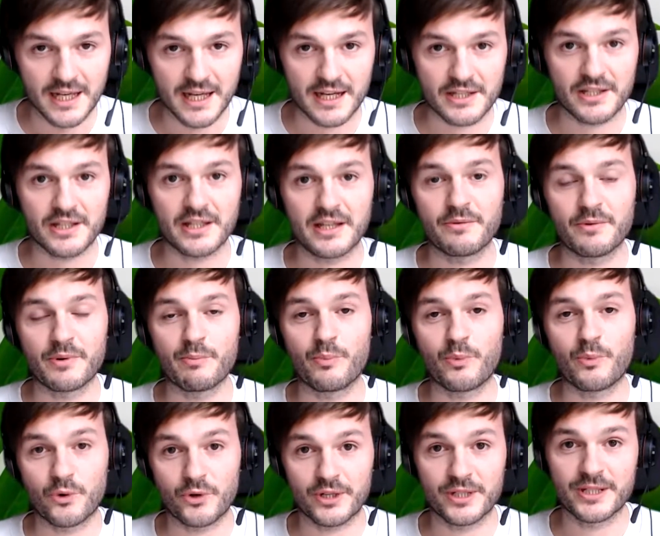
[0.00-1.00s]
actually how
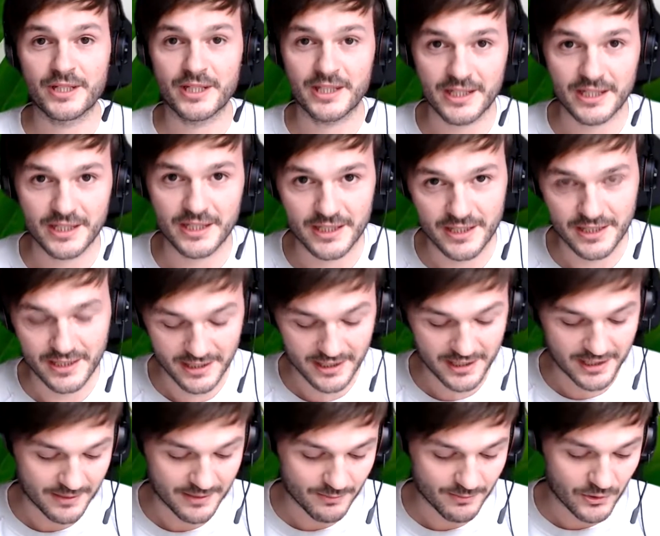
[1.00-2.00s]
important it is
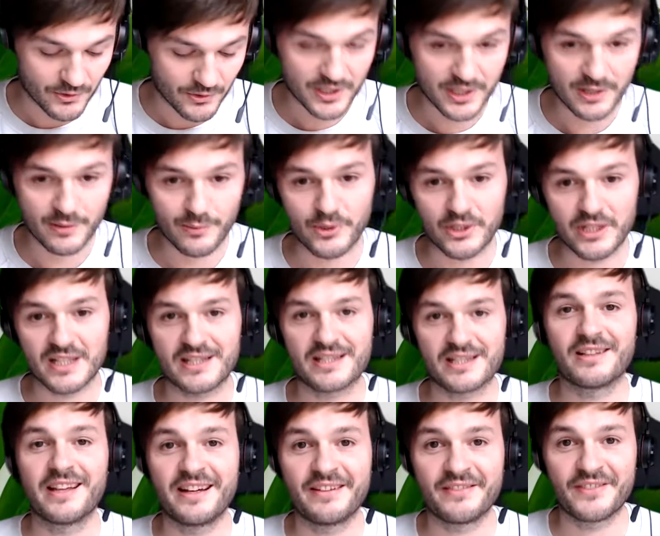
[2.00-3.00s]
like most companies
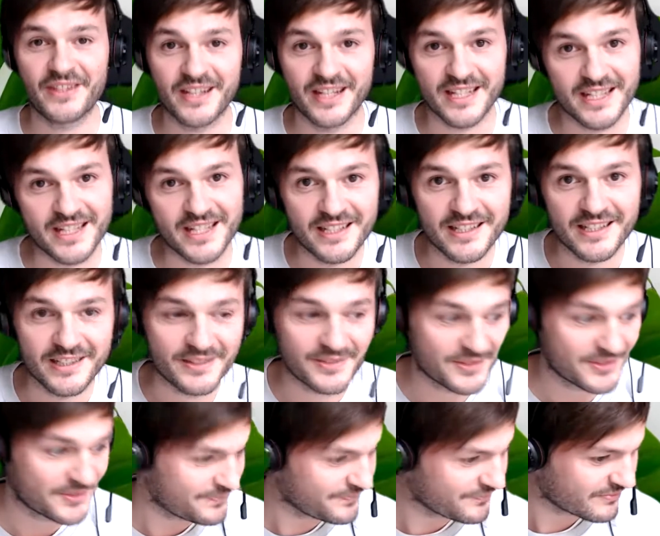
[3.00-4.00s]
still have the idea of